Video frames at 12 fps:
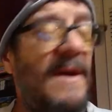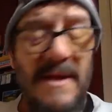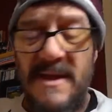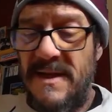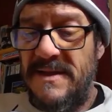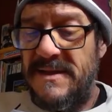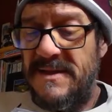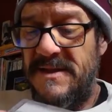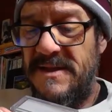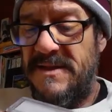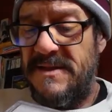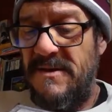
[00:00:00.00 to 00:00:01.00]
It's
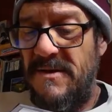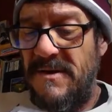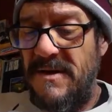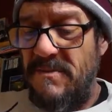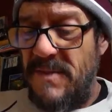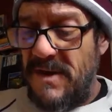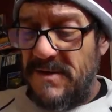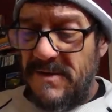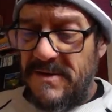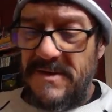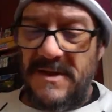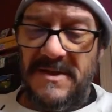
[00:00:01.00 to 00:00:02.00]
just starting to melt.
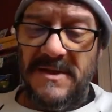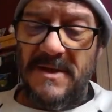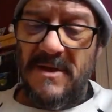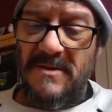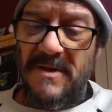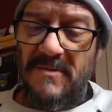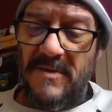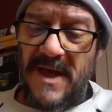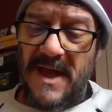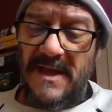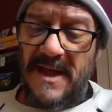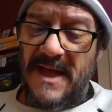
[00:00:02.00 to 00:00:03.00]
the snow that we
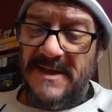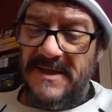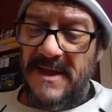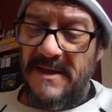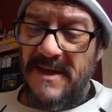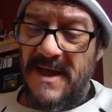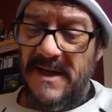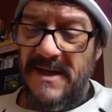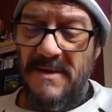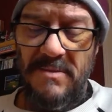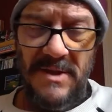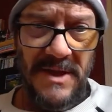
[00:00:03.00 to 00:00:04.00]
had last night had a
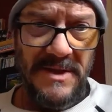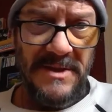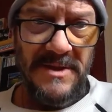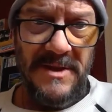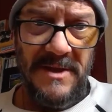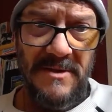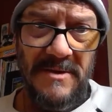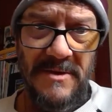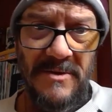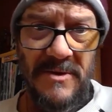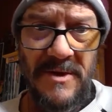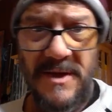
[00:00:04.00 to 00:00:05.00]
couple inches here in
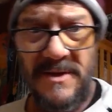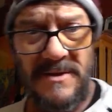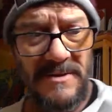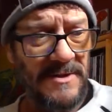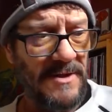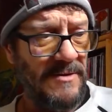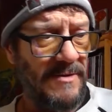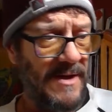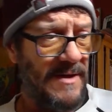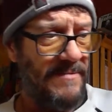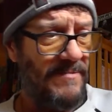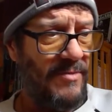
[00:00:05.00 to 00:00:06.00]
Oregon,
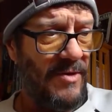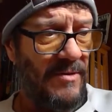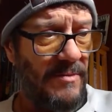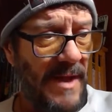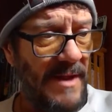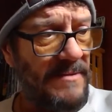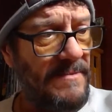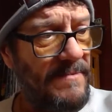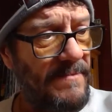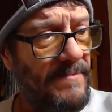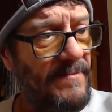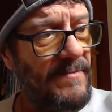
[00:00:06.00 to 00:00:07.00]
so we're about
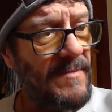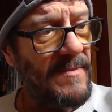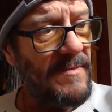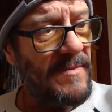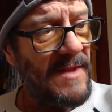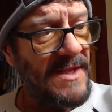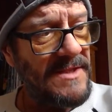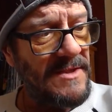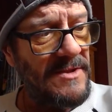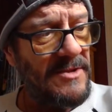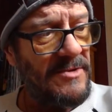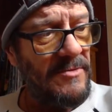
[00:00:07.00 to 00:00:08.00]
less than
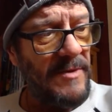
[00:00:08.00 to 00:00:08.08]
2